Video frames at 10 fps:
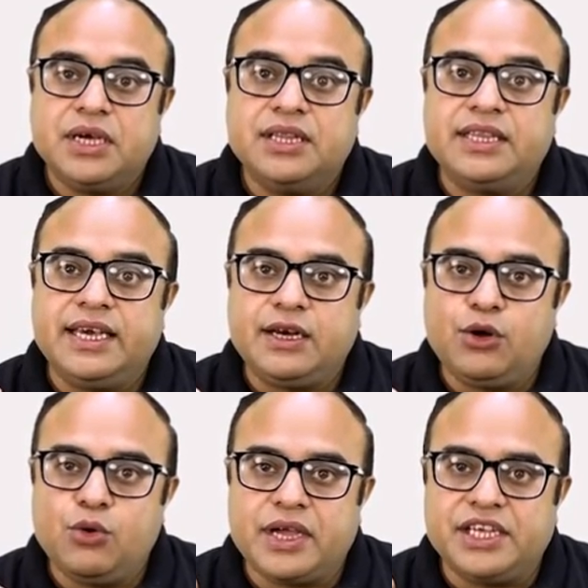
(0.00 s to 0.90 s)
their
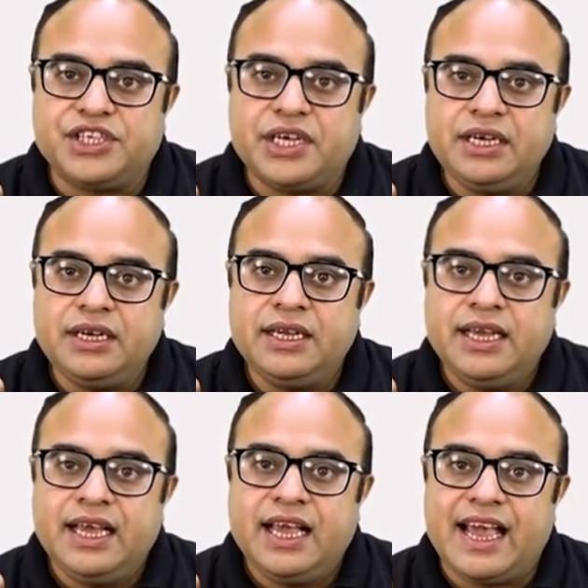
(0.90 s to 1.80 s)
location
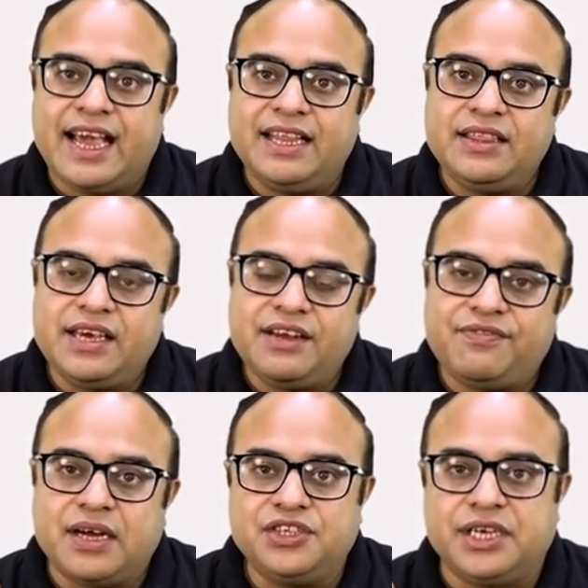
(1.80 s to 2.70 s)
and their
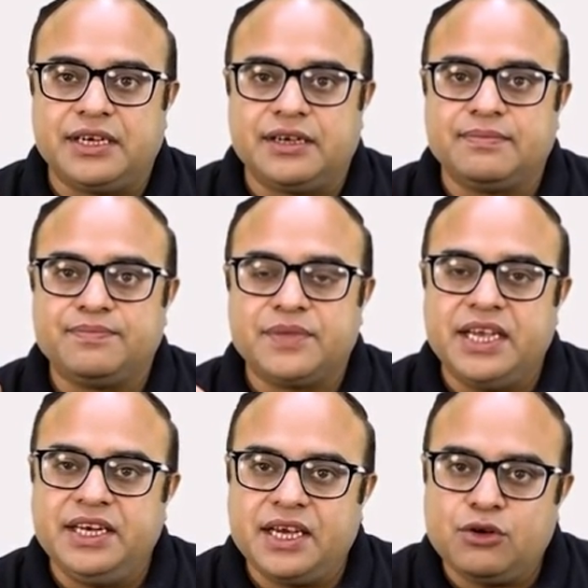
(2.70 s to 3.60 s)
function
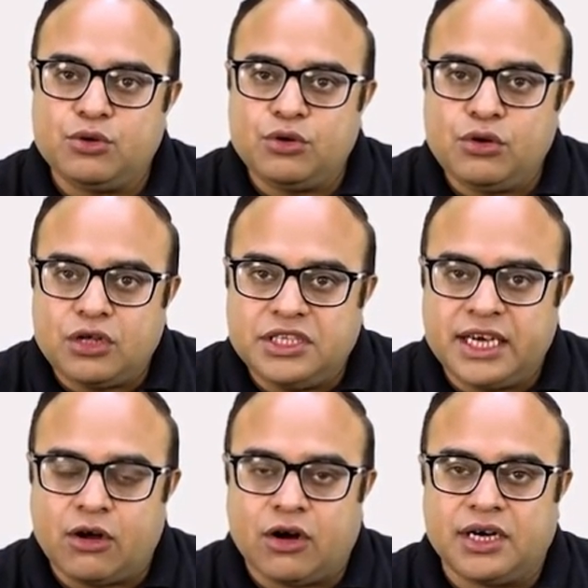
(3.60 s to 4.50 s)
in a
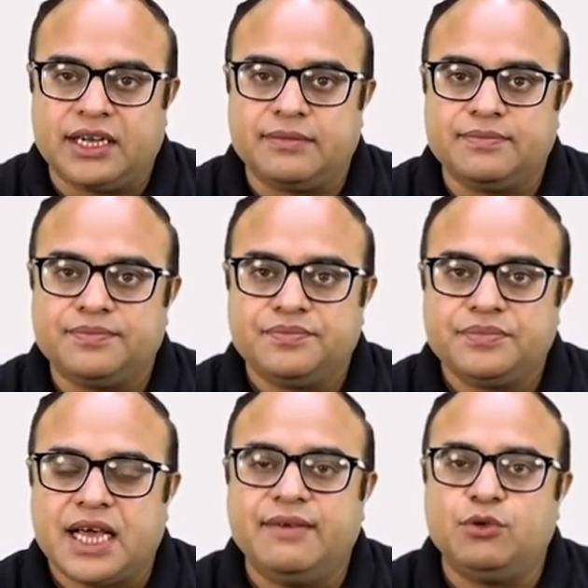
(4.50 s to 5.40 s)
chronological order.
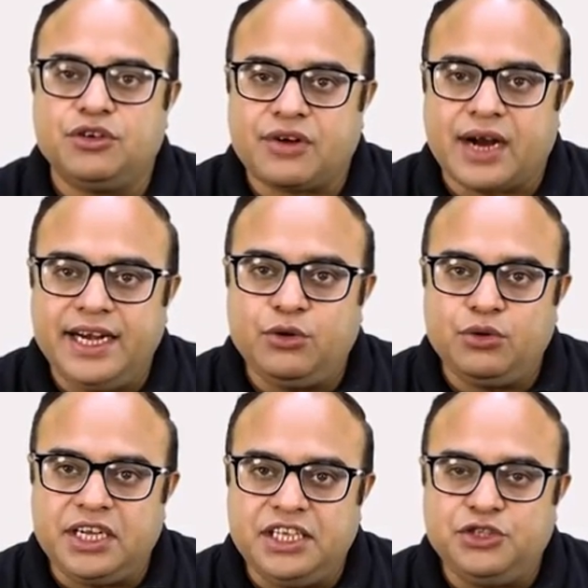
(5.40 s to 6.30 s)
I would try
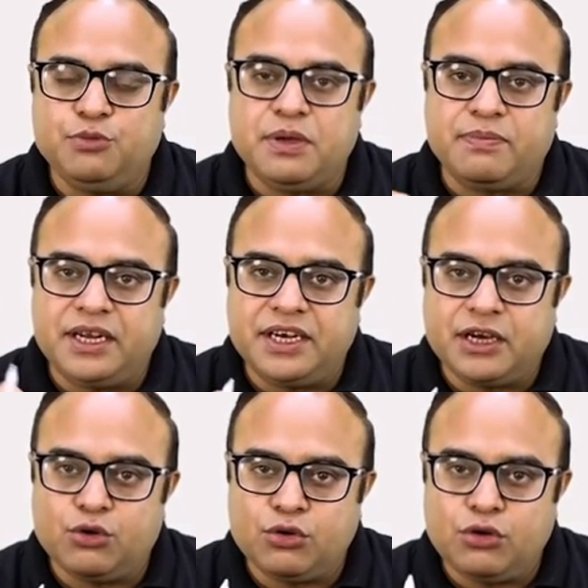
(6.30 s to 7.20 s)
to teach you people in a
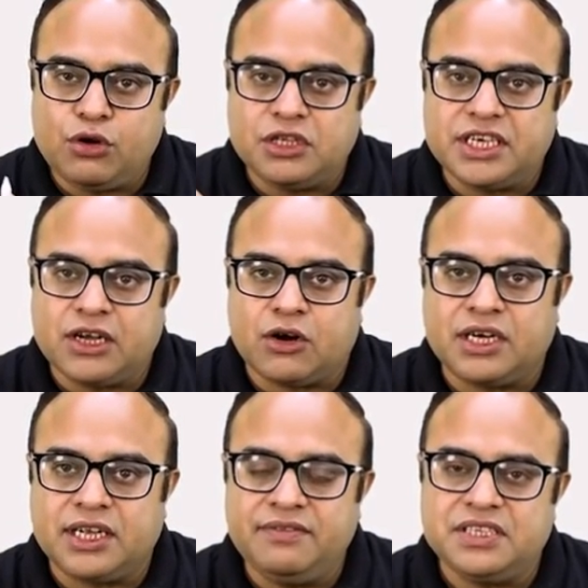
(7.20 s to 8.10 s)
chronological
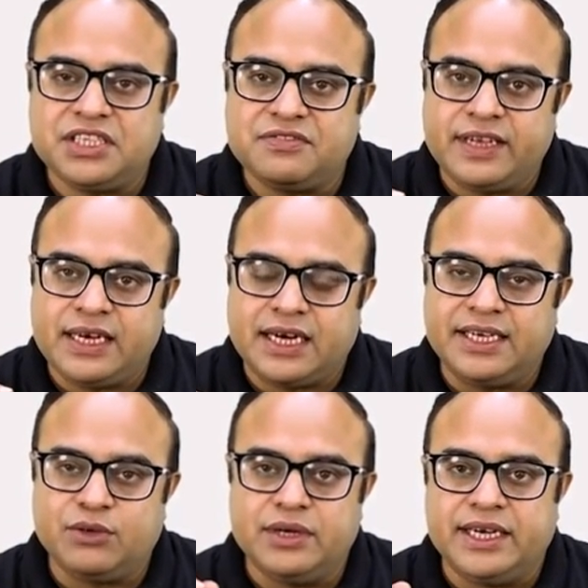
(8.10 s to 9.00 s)
order which is well
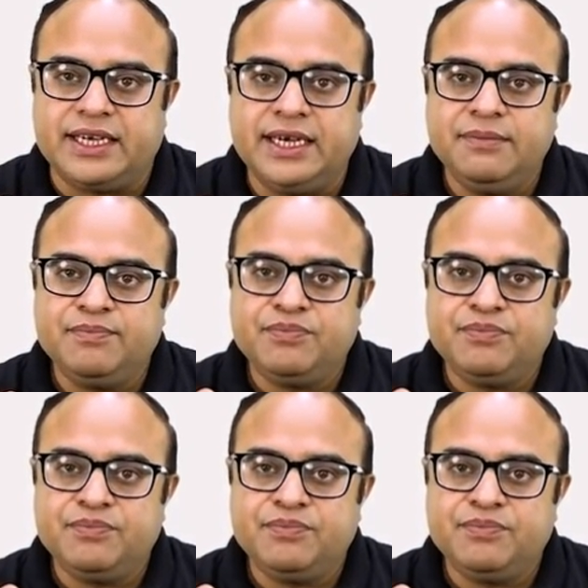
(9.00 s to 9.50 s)
articulated,